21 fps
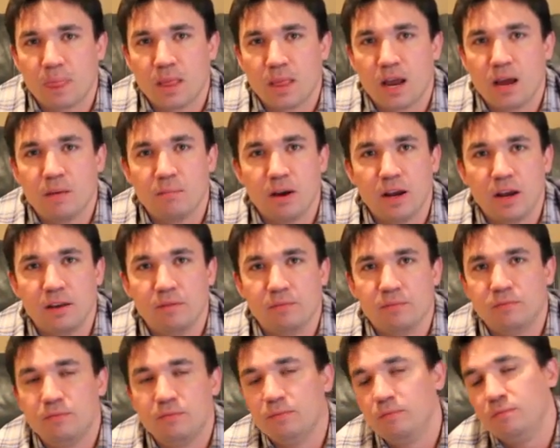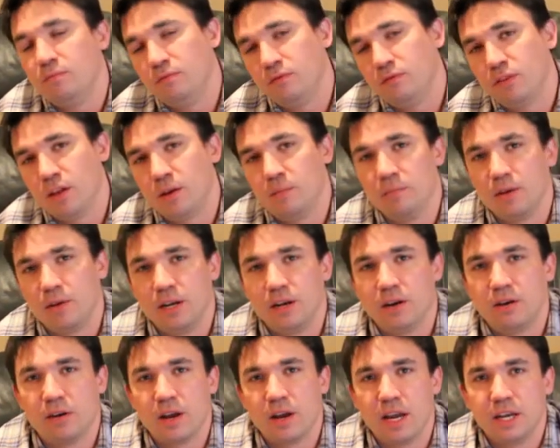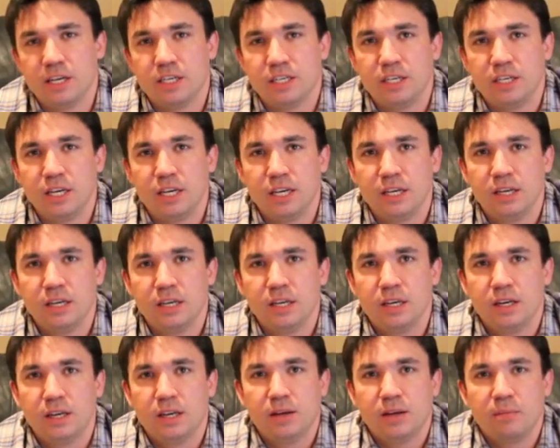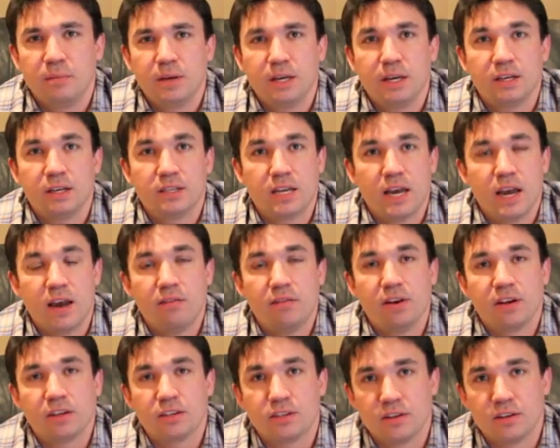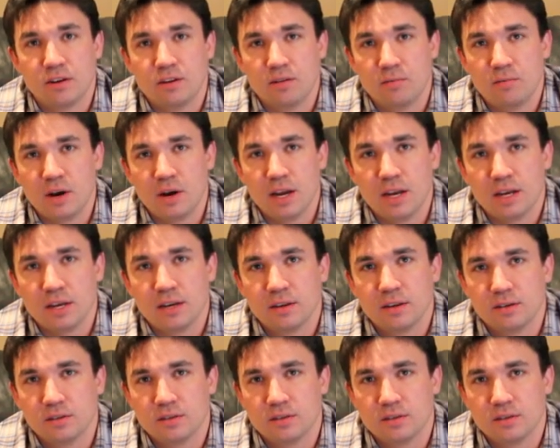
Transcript: on my Flip Mino HD because I have an external mic.